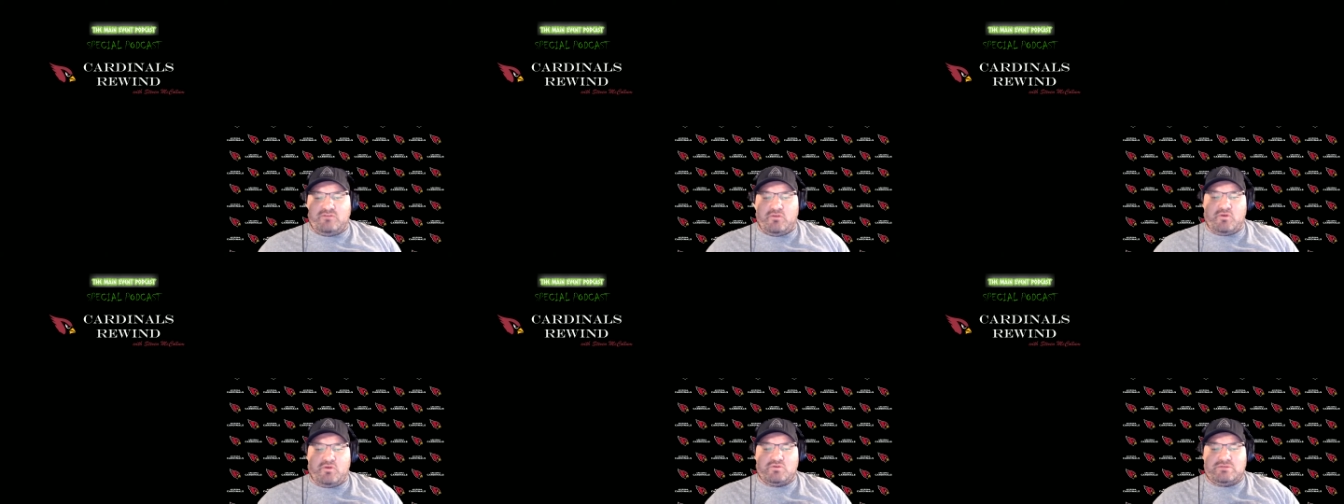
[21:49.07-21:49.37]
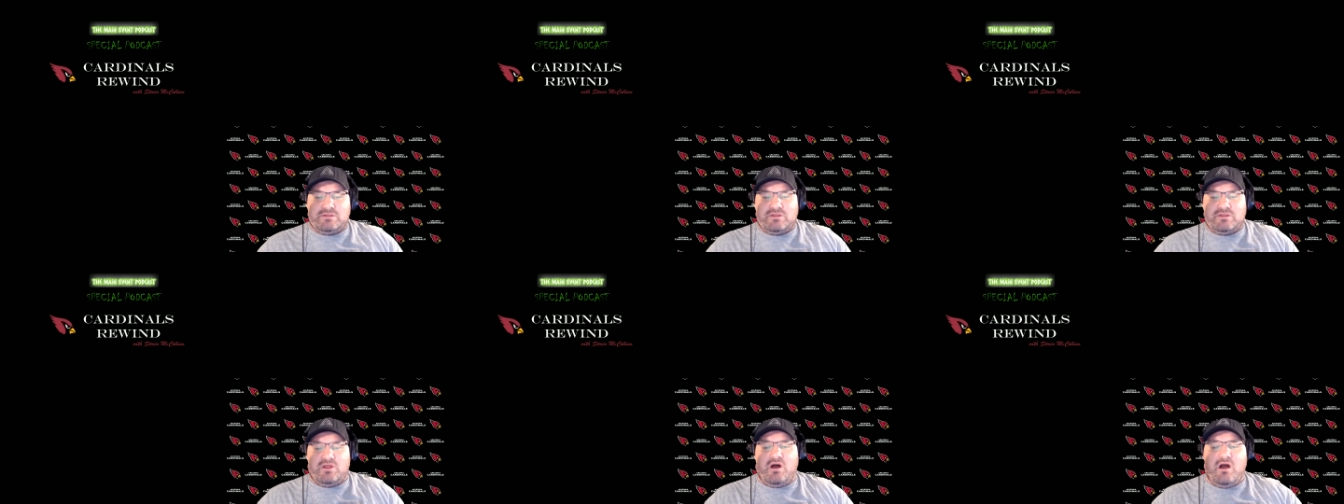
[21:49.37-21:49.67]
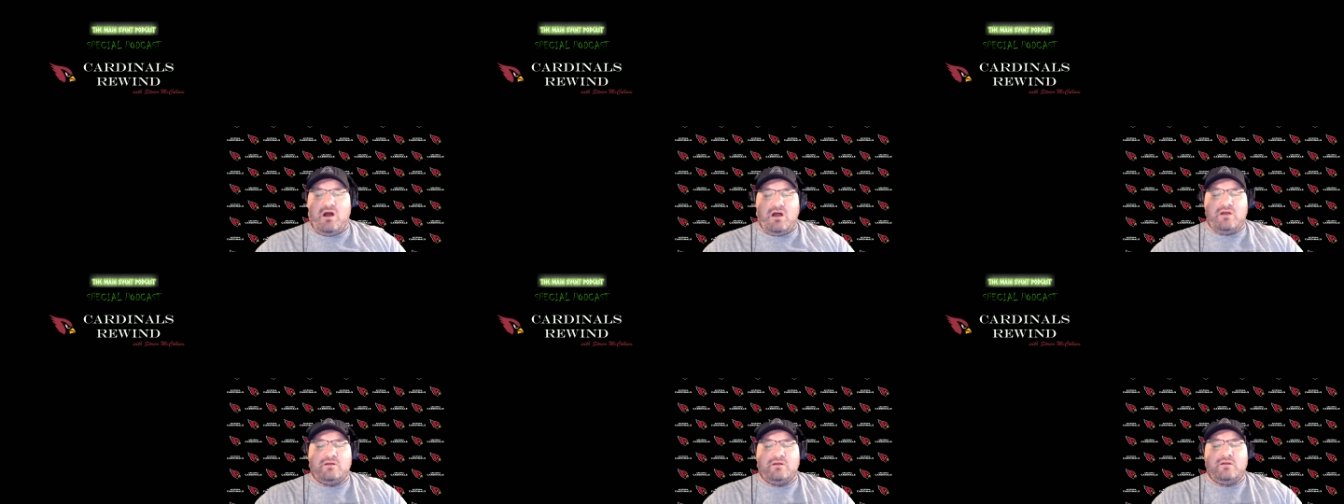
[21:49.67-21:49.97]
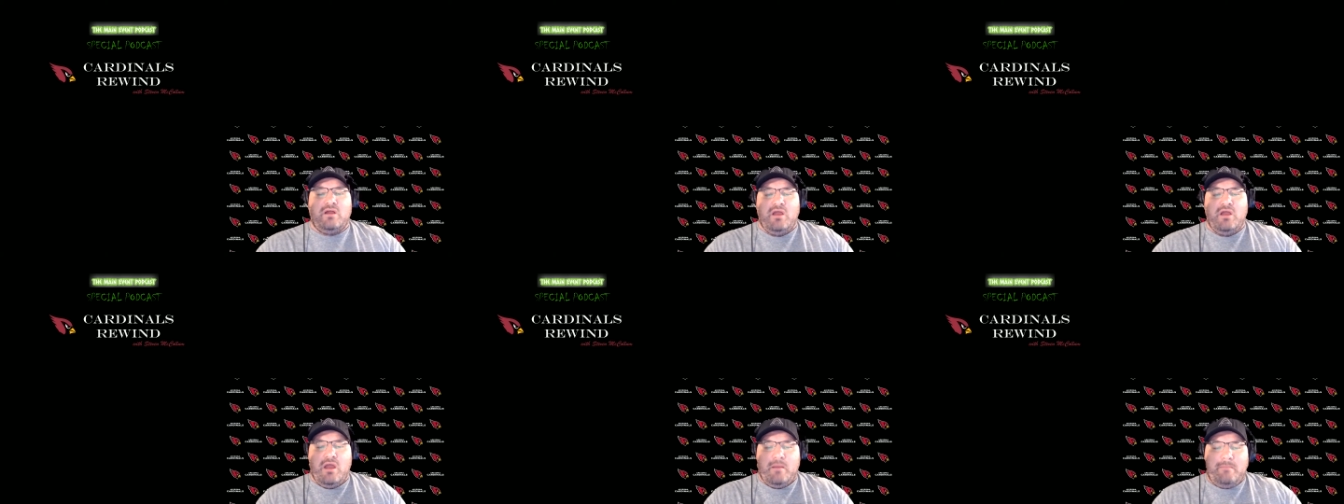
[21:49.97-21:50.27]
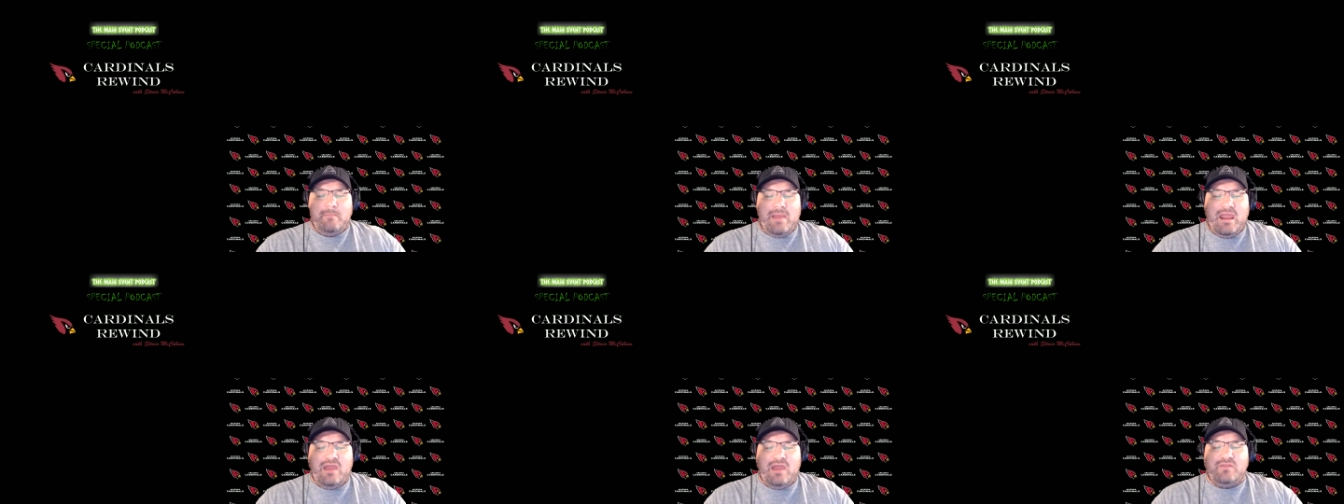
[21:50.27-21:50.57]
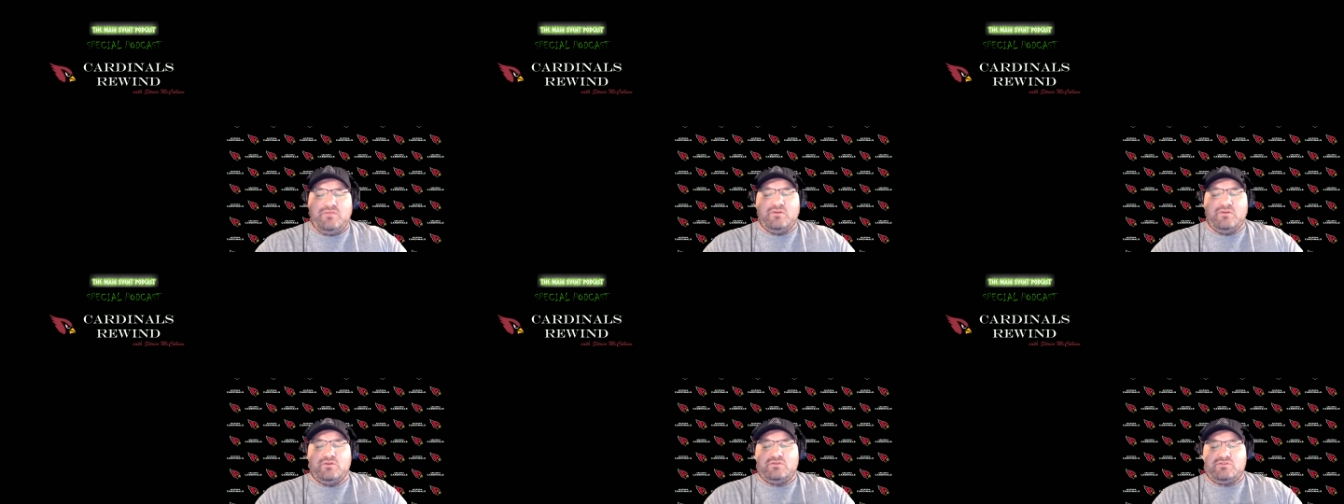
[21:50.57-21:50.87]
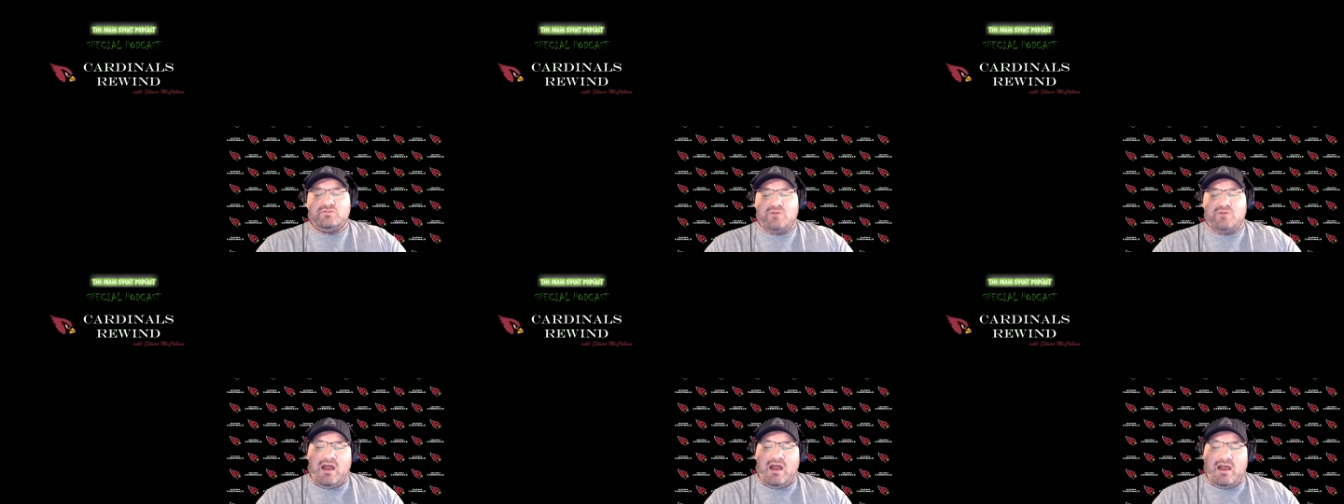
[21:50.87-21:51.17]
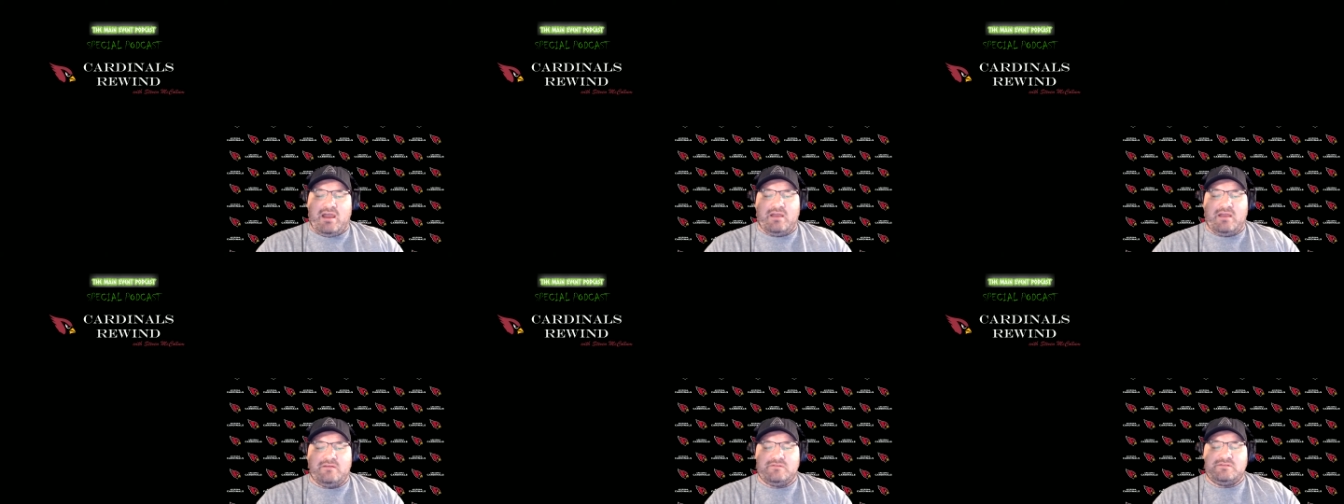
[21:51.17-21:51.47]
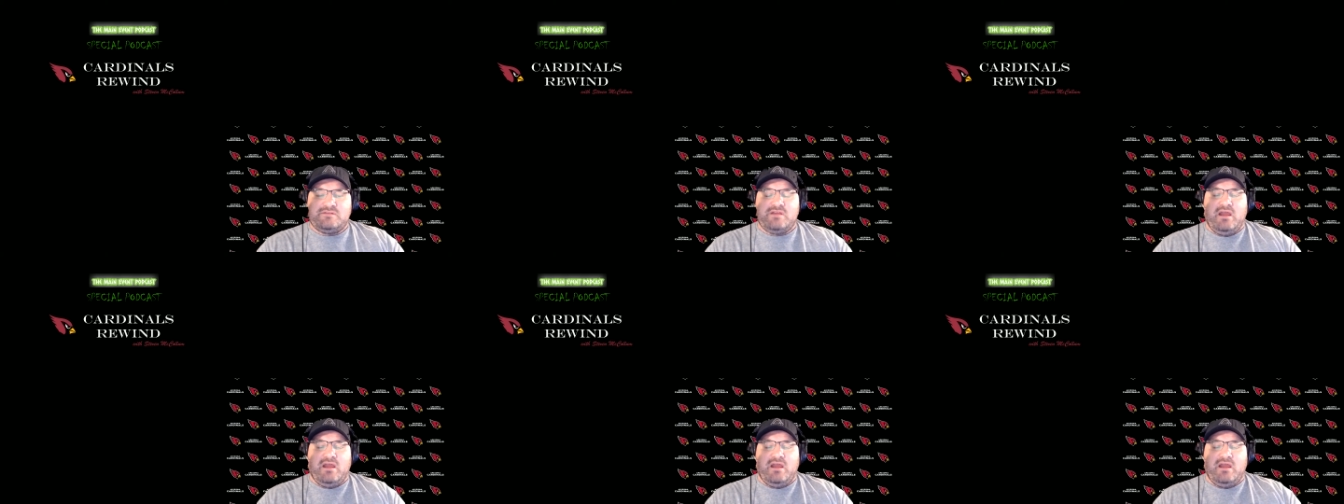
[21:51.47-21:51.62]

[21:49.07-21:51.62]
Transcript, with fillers: those long Panther drives.